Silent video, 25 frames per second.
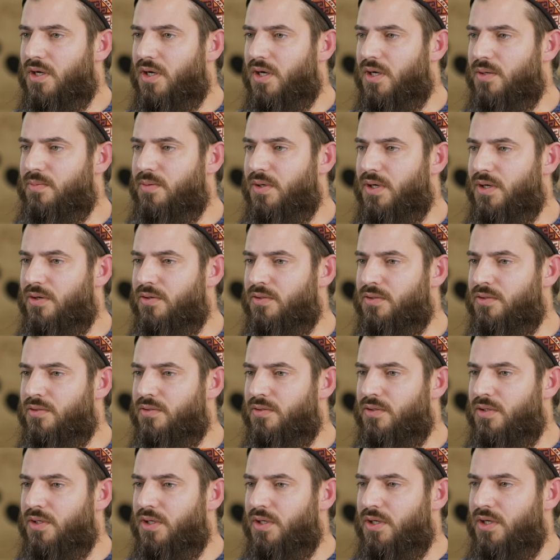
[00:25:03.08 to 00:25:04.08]
about
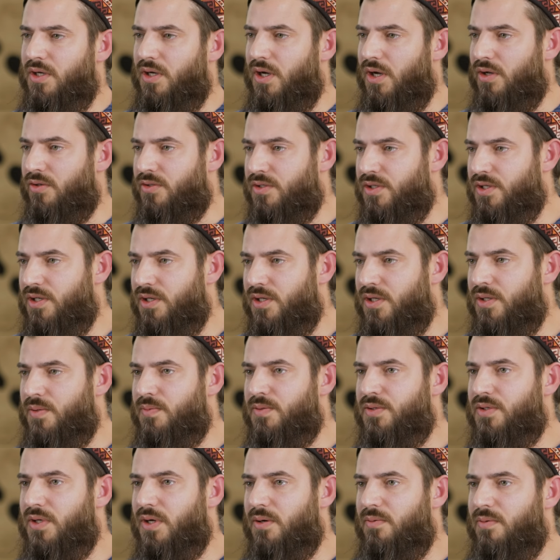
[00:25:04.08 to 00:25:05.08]

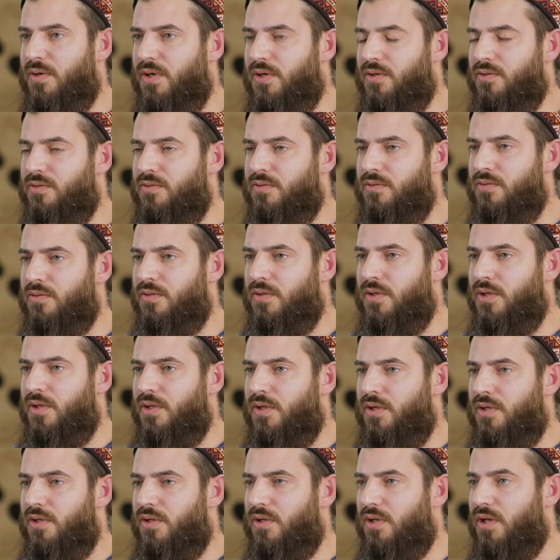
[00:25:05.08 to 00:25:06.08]
ourselves, about
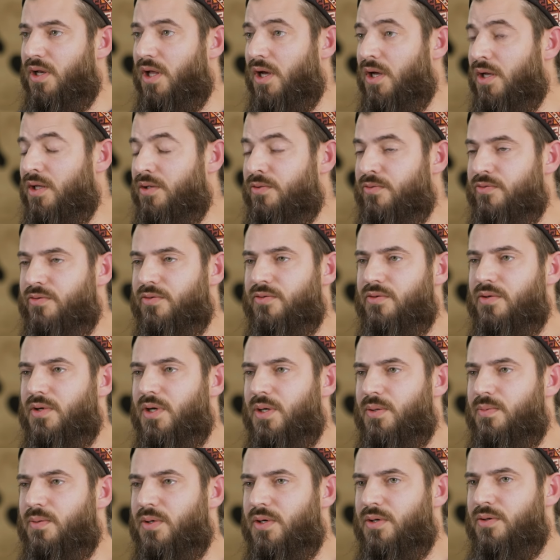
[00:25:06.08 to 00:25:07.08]
life,
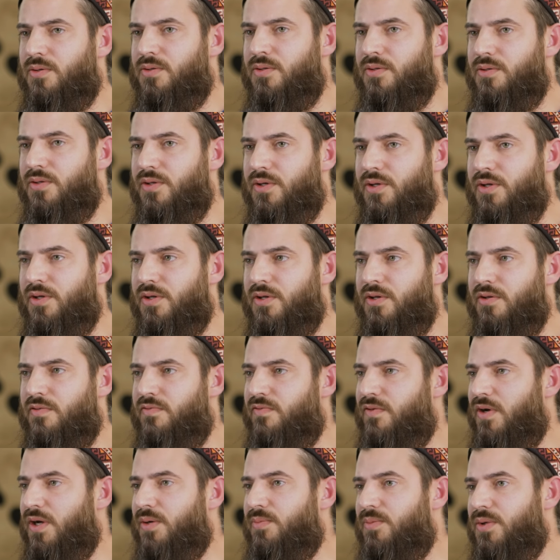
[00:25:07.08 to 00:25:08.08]
about uh,
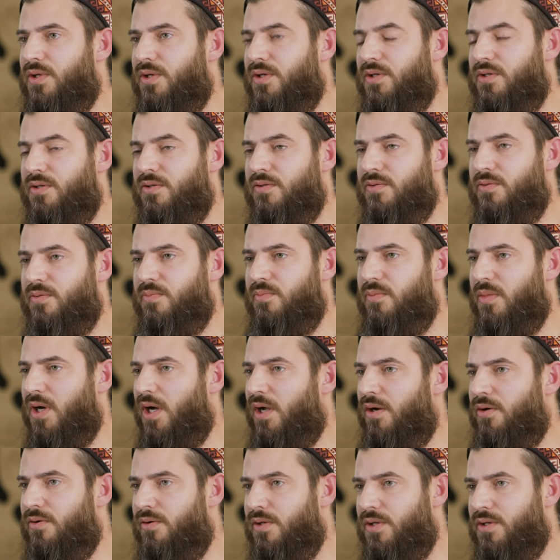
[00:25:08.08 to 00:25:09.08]
family,
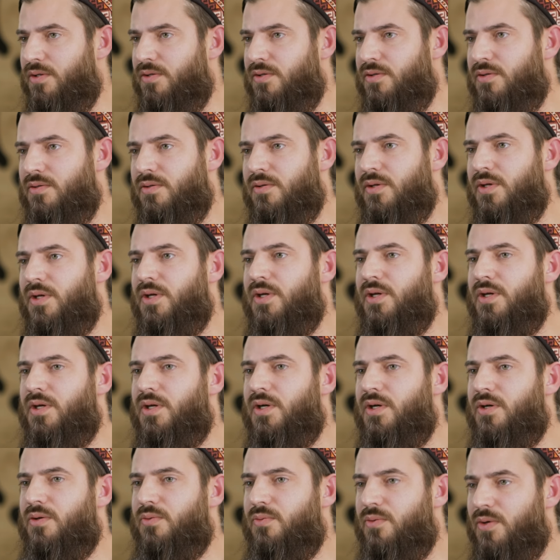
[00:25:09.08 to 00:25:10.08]
marriage,
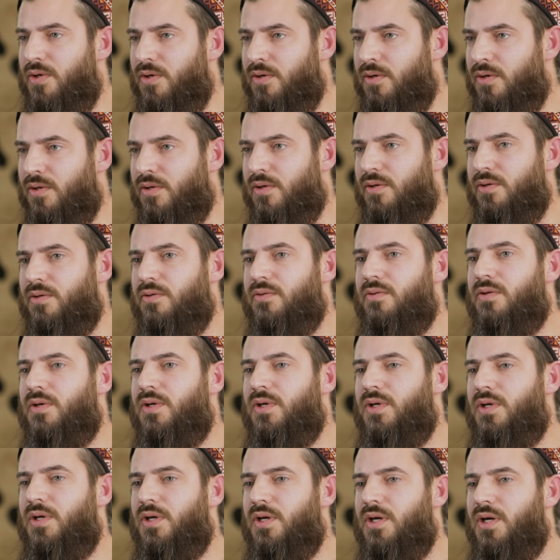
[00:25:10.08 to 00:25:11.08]
work,
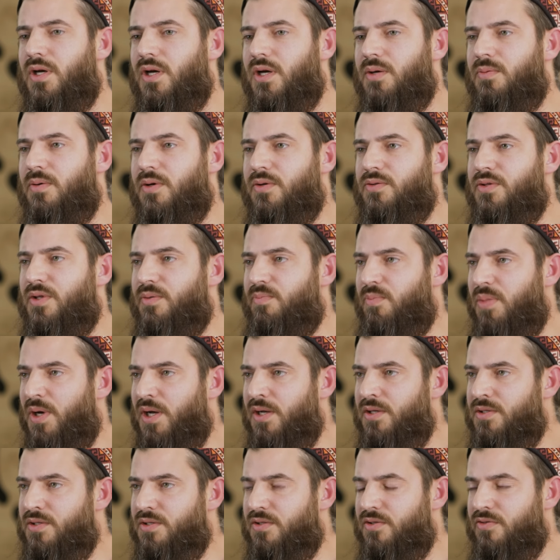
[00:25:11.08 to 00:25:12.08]
about the
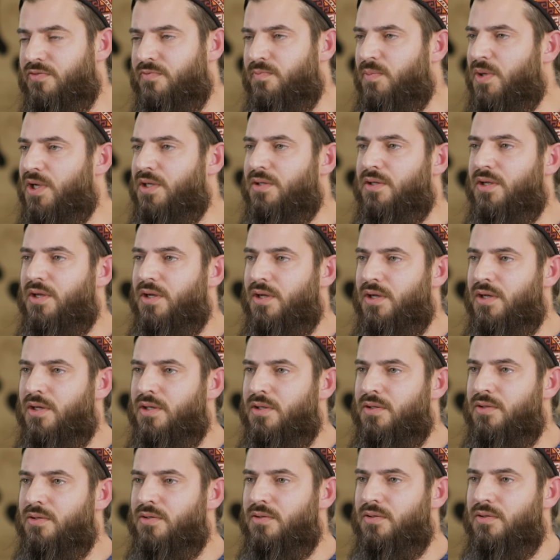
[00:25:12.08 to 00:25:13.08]
past of
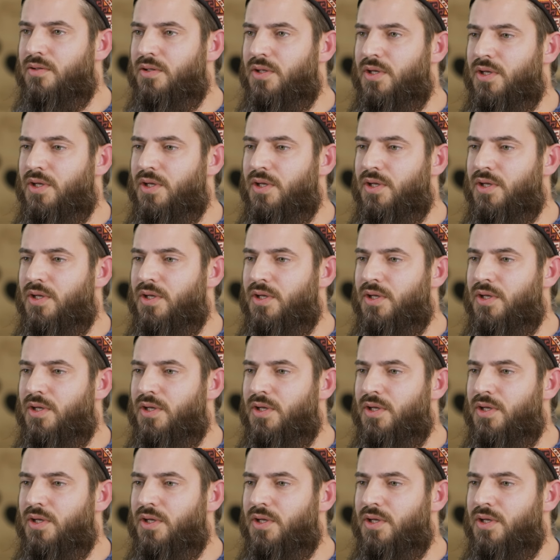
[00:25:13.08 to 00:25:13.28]
mankind,